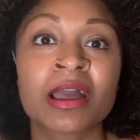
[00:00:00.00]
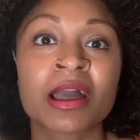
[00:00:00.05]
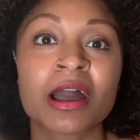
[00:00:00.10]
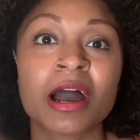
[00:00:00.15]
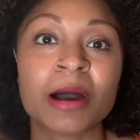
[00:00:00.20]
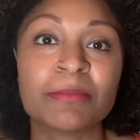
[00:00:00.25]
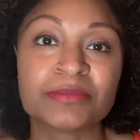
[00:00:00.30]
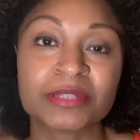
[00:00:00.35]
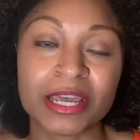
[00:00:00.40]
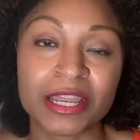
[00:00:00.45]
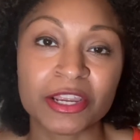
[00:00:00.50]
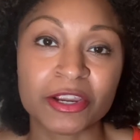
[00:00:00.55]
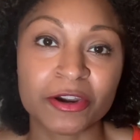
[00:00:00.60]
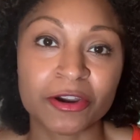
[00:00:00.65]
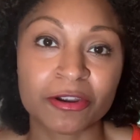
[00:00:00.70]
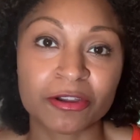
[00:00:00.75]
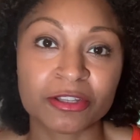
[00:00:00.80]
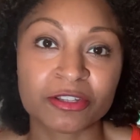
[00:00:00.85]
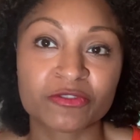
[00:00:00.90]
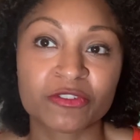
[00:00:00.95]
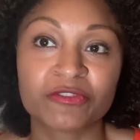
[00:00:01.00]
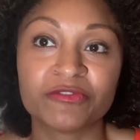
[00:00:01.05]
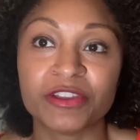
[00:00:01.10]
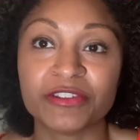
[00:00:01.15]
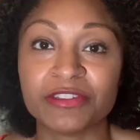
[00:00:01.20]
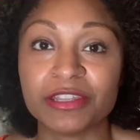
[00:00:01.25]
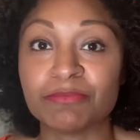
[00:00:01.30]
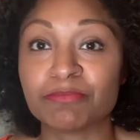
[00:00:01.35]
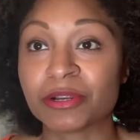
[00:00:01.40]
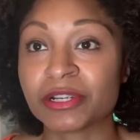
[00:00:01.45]
Uptight Curls for
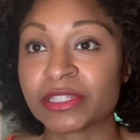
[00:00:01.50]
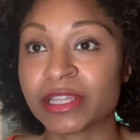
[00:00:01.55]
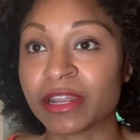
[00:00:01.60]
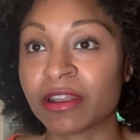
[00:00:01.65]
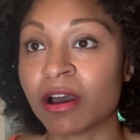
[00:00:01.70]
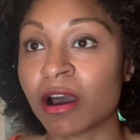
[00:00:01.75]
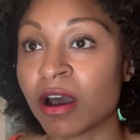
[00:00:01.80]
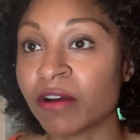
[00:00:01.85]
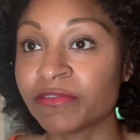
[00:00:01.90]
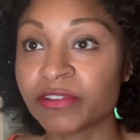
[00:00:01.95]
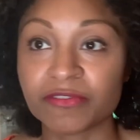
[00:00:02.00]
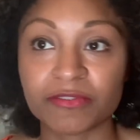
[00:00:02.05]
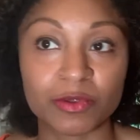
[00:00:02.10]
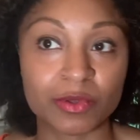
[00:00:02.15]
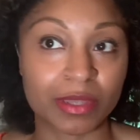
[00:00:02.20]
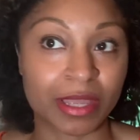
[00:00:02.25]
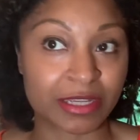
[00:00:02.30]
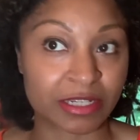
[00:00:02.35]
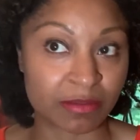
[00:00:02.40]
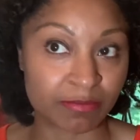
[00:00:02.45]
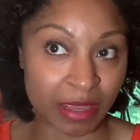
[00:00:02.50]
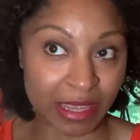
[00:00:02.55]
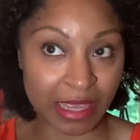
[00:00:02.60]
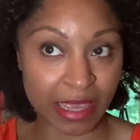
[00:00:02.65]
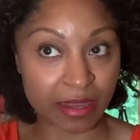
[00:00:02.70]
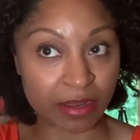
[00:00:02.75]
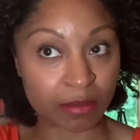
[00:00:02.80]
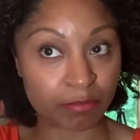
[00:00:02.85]
15% off if you'd like to make any